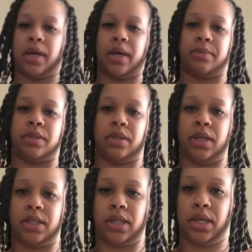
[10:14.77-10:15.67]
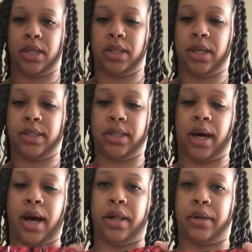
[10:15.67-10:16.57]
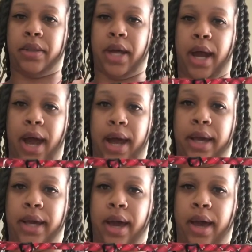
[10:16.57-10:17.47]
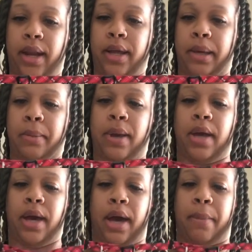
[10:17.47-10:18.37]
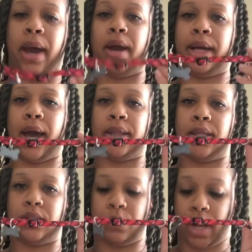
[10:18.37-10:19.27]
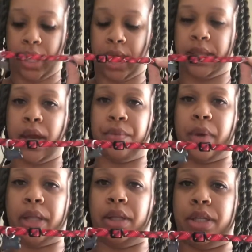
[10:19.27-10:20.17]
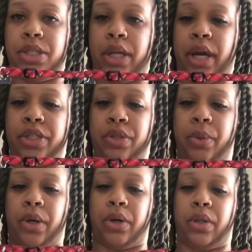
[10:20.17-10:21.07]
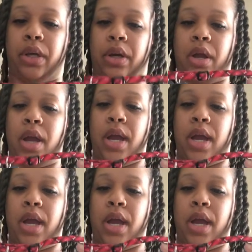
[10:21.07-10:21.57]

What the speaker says: So this is his collar that I got him. I got this when I got that red leash that I showed earlier.